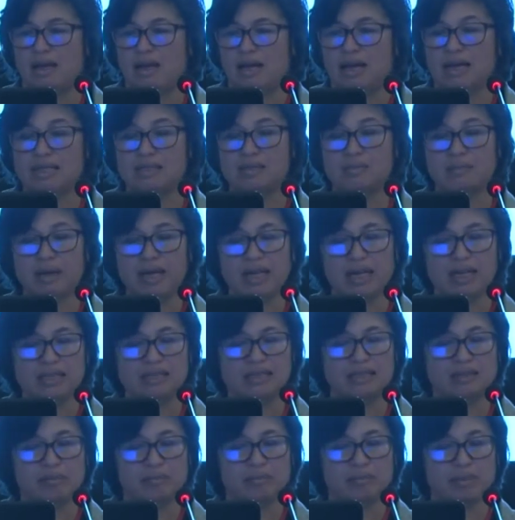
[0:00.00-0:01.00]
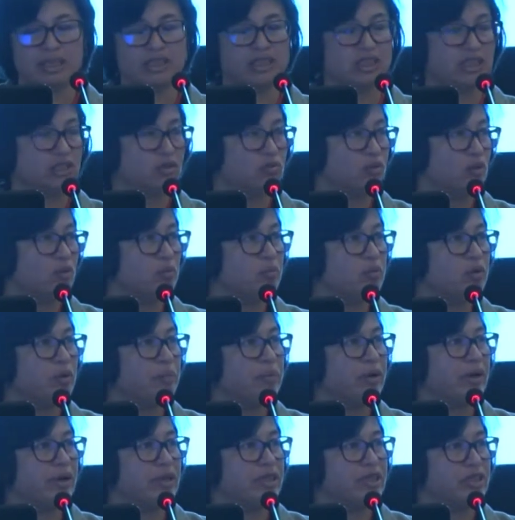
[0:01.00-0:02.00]
as well as some magistral
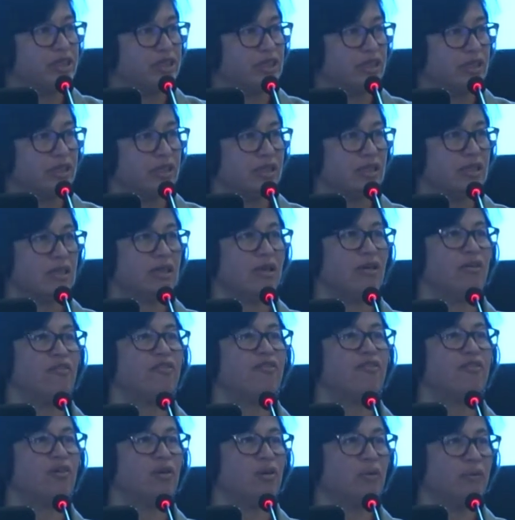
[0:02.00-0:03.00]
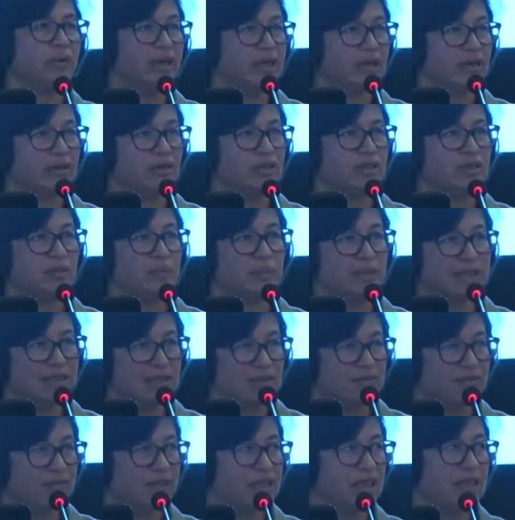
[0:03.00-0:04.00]
preparation uh, following a
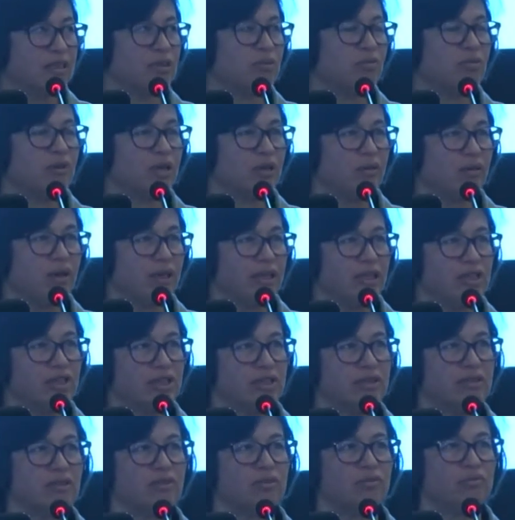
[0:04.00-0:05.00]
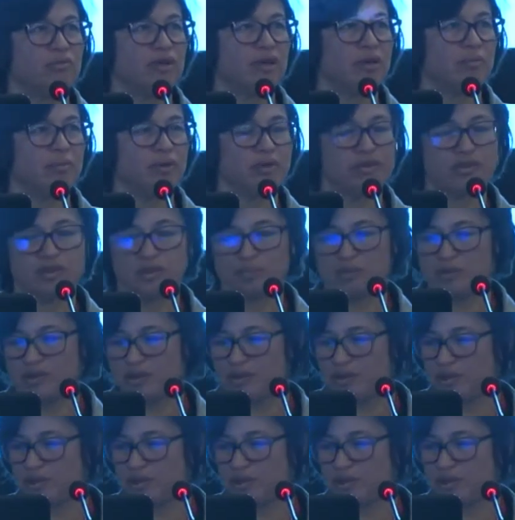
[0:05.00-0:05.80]
specific regulation on reimbursement